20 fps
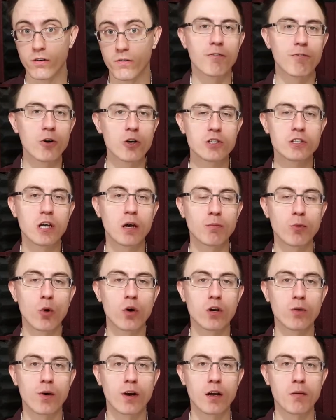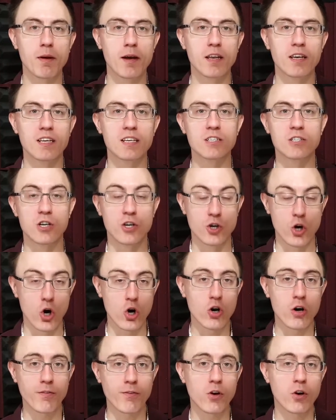The first thing I'm going to recommend is to turn
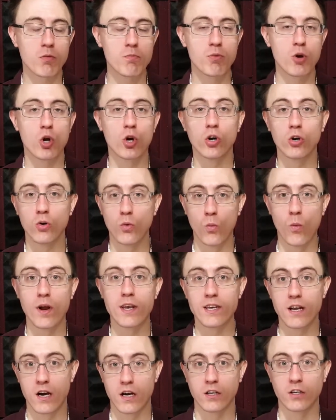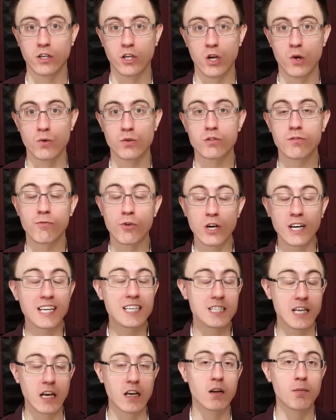off your computer when not in use for an
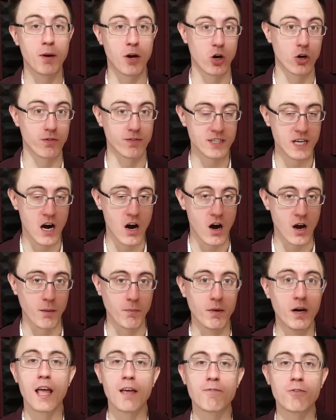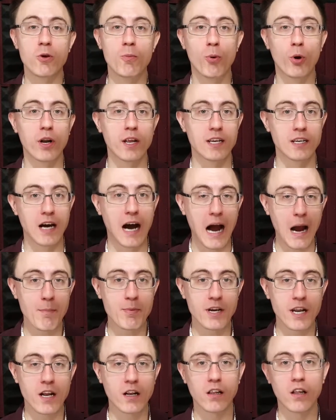extended period of time. If you put it into
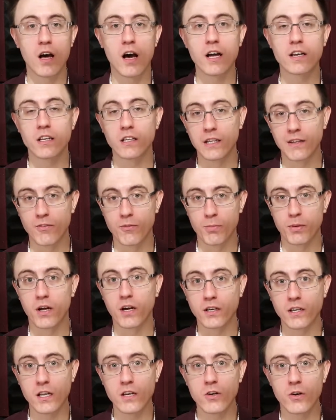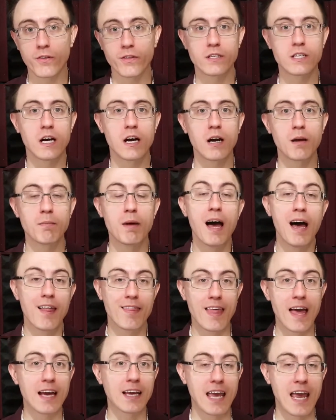hibernate a lot, you leave it plugged in all the time,
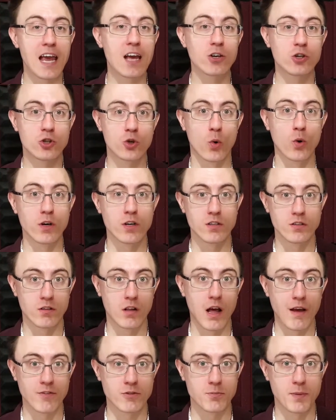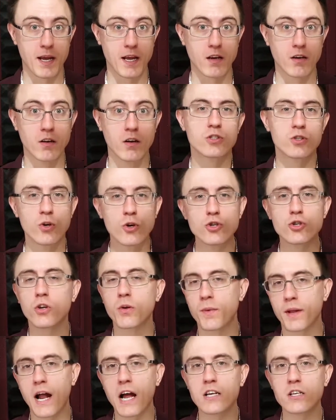that can shorten its lifespan. So usually
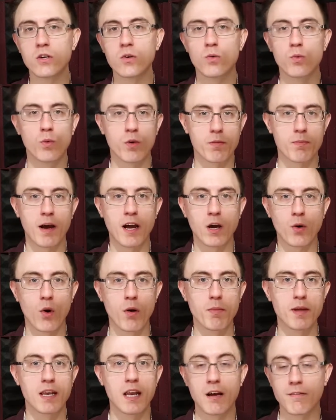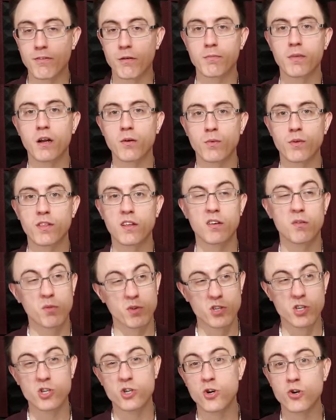what I do with my equipment, if I'm done with it,
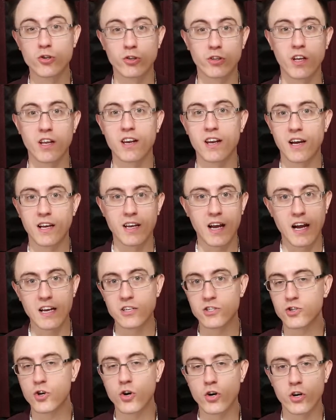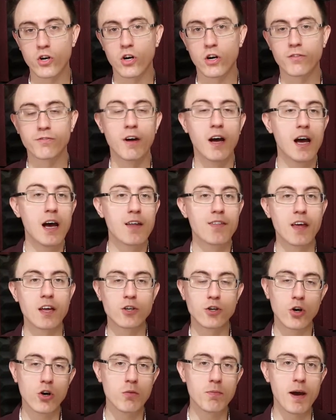which is usually at night, I just turn it off. They
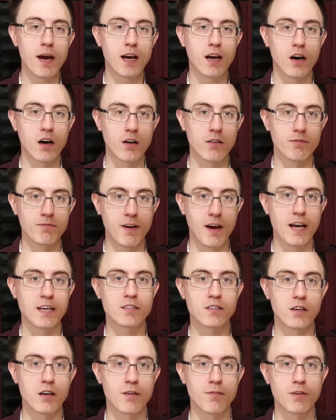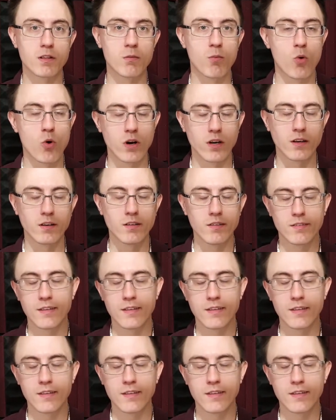turn back on fast enough in the morning.